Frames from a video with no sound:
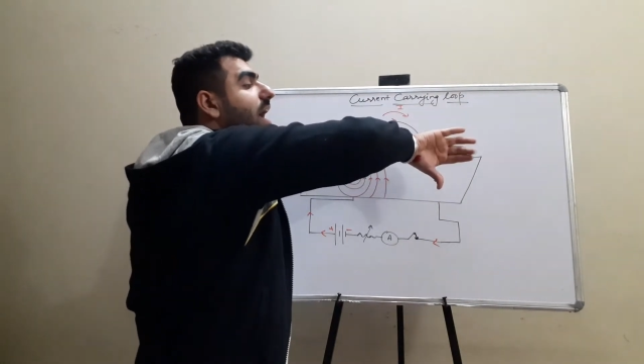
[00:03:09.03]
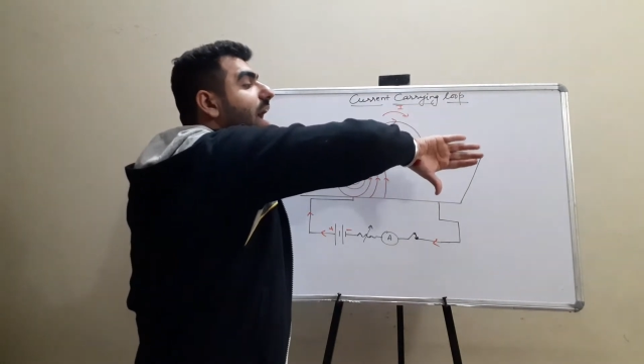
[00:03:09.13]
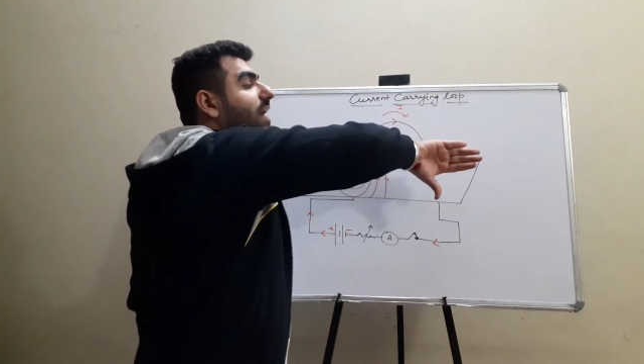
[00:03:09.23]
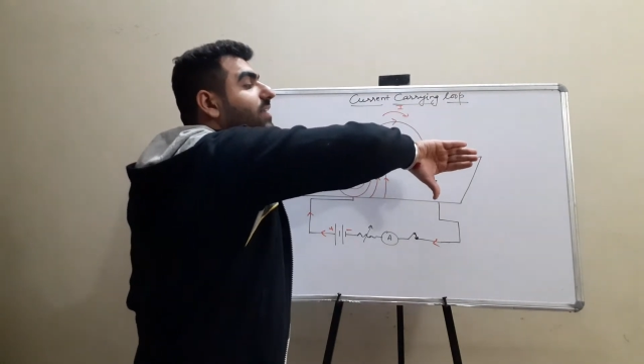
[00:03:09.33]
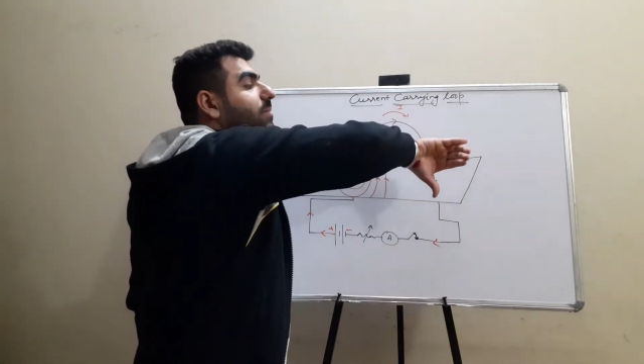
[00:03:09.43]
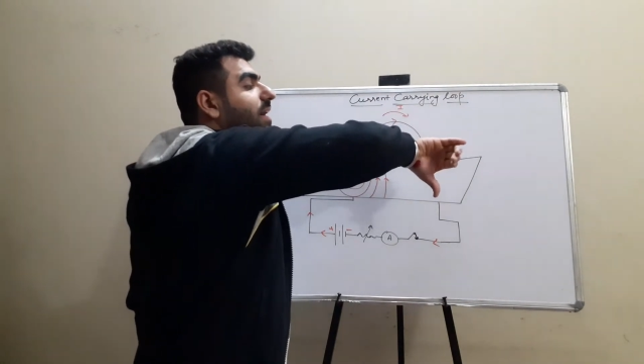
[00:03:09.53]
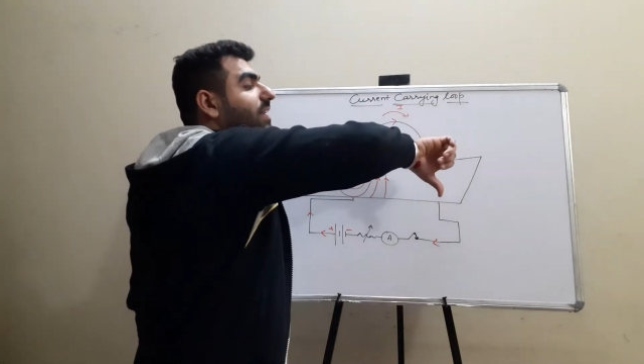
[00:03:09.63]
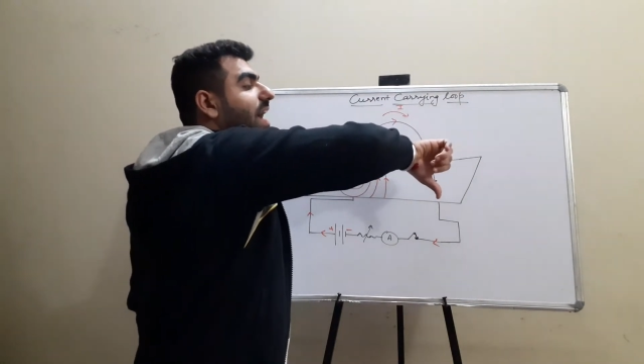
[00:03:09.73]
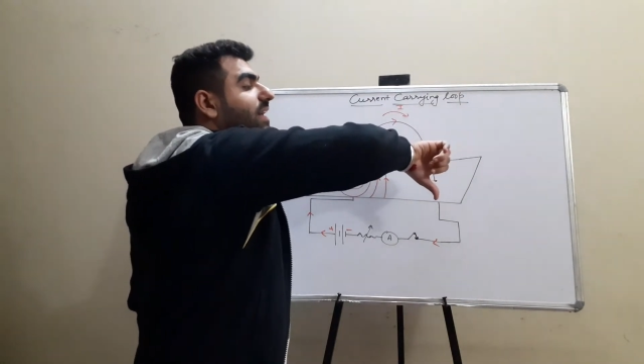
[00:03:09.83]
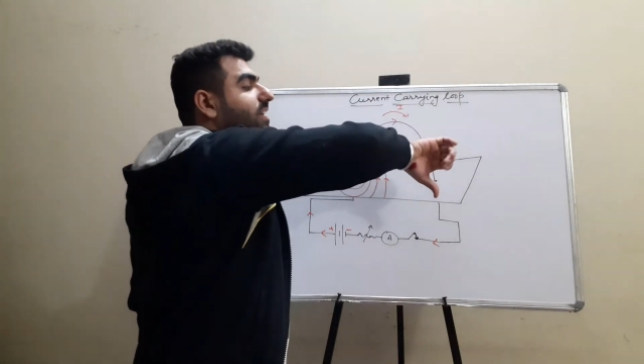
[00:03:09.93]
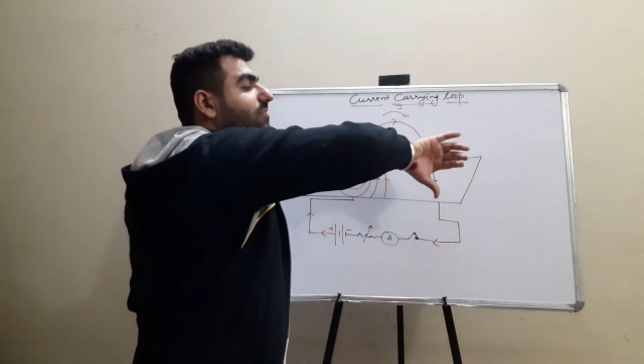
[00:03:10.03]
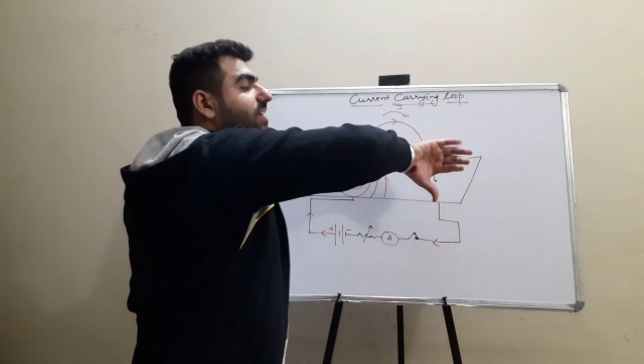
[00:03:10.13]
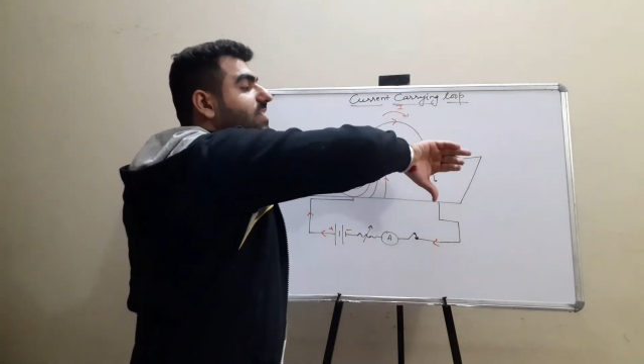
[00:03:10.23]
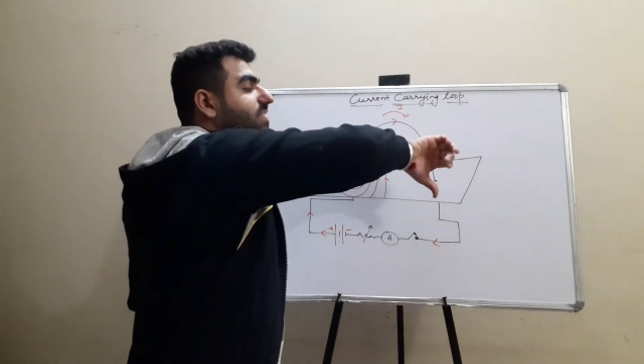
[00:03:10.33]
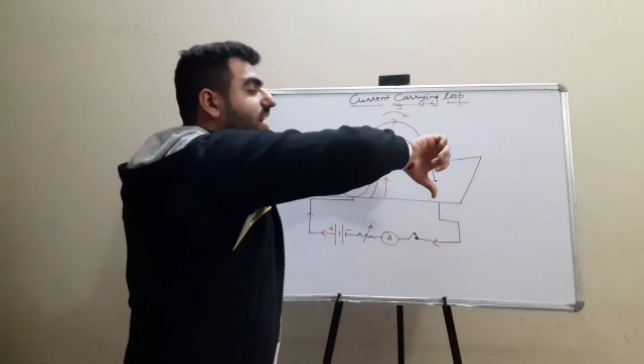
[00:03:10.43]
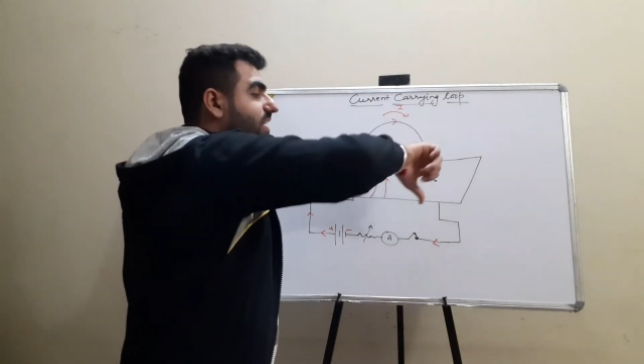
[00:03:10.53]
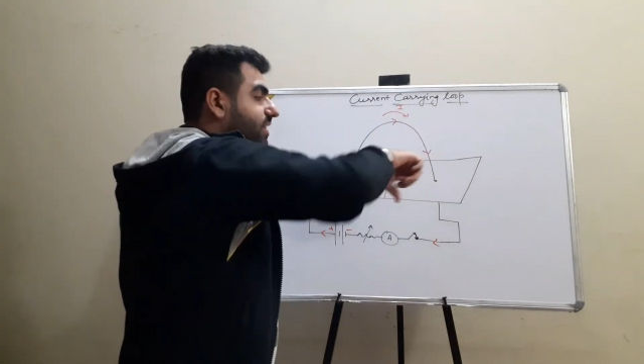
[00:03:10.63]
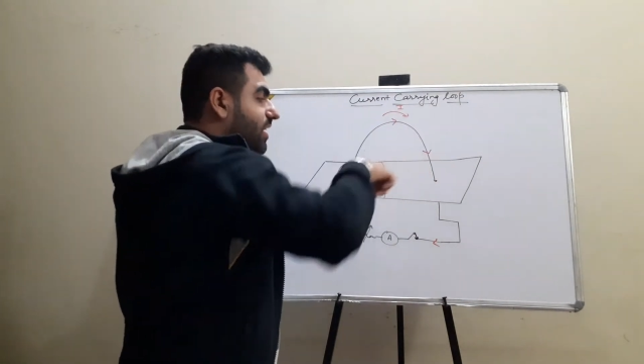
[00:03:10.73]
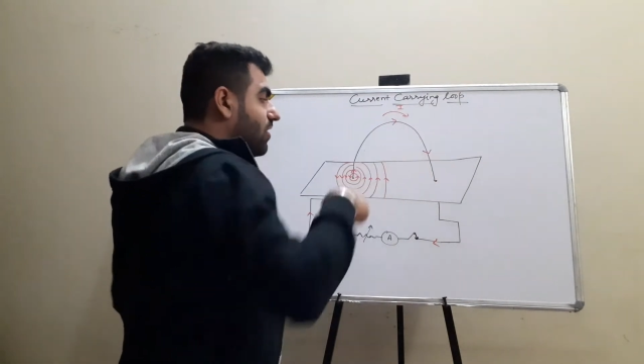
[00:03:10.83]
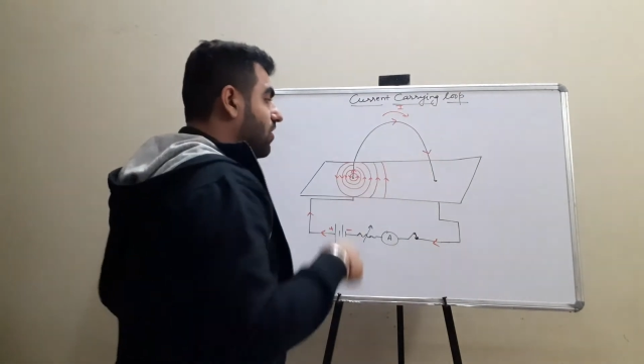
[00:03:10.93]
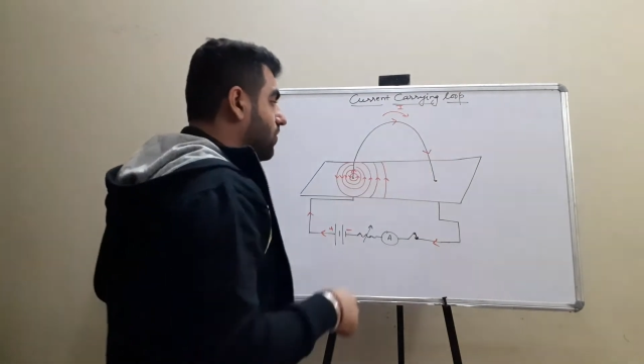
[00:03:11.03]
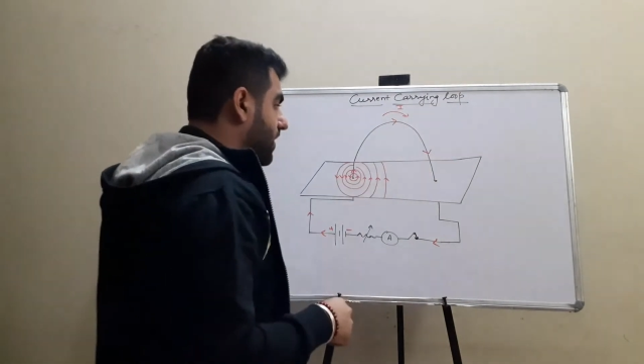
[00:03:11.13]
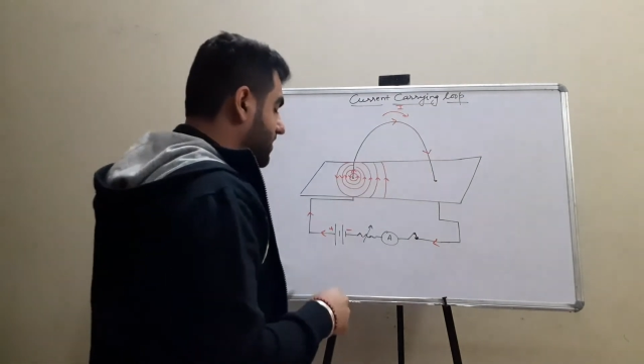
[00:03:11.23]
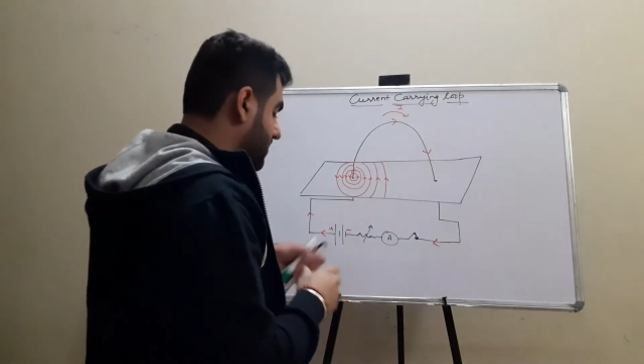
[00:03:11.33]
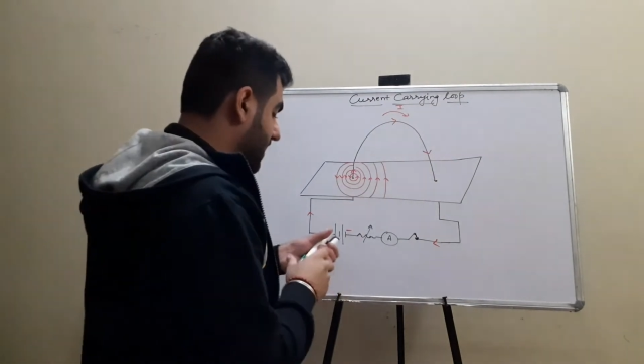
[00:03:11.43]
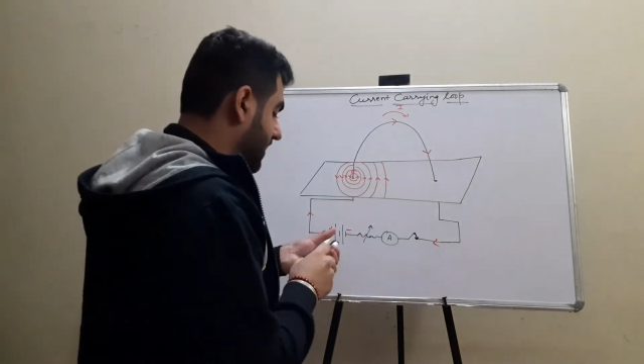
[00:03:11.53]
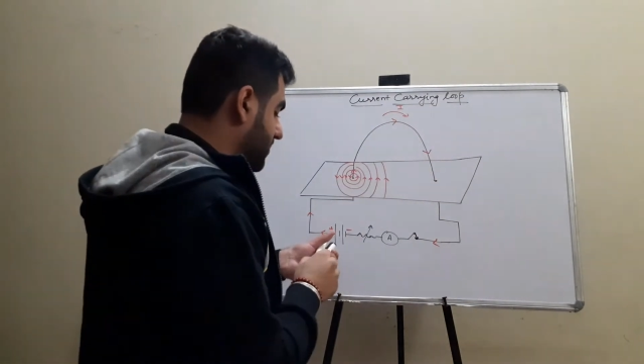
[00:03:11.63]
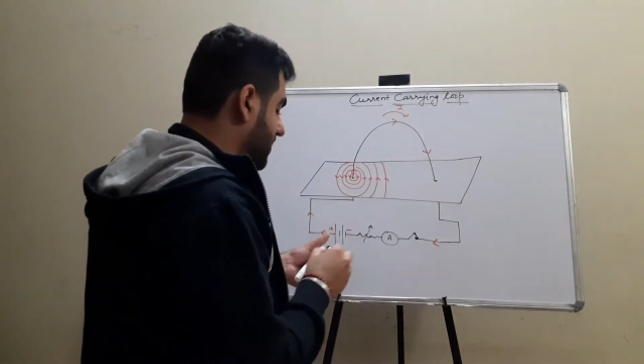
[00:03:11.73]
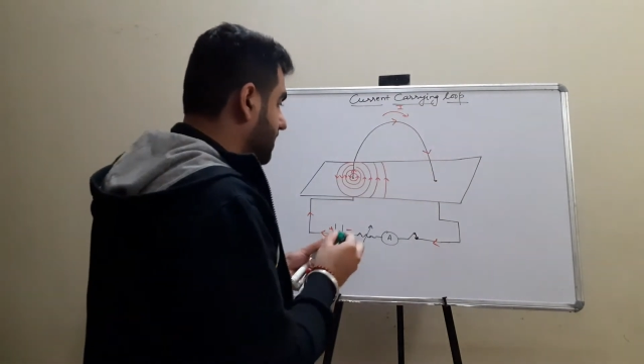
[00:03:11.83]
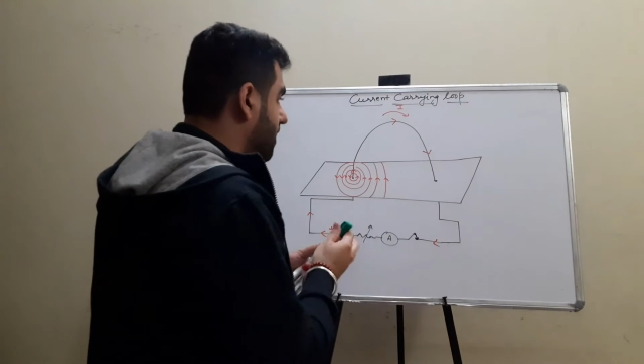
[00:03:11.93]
And the magnetic fields, they are in the clockwise direction.